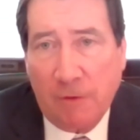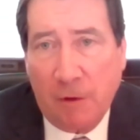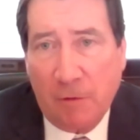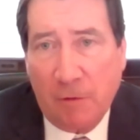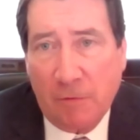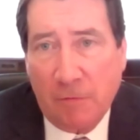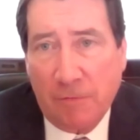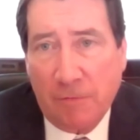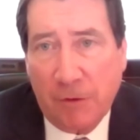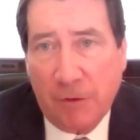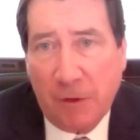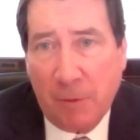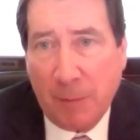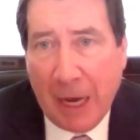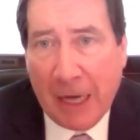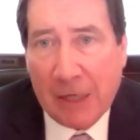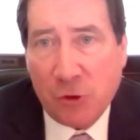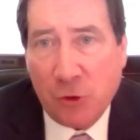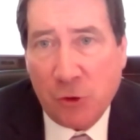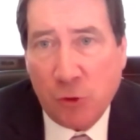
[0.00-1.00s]
of the
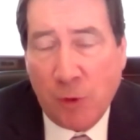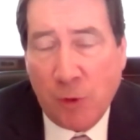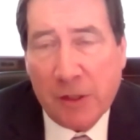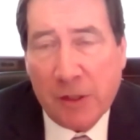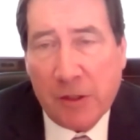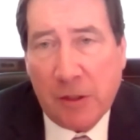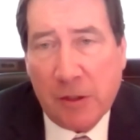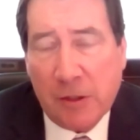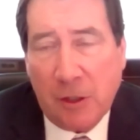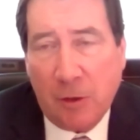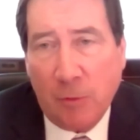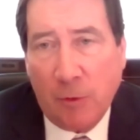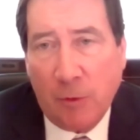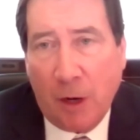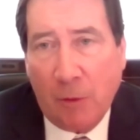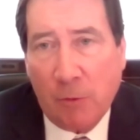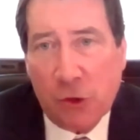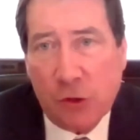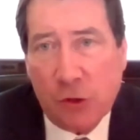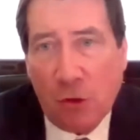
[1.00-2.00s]
ambassador's residence there when
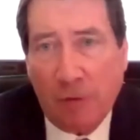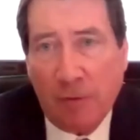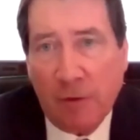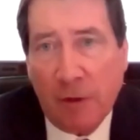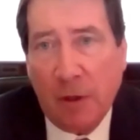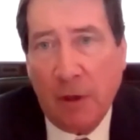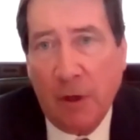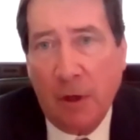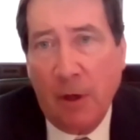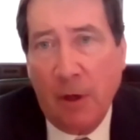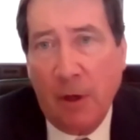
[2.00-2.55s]
I was serving.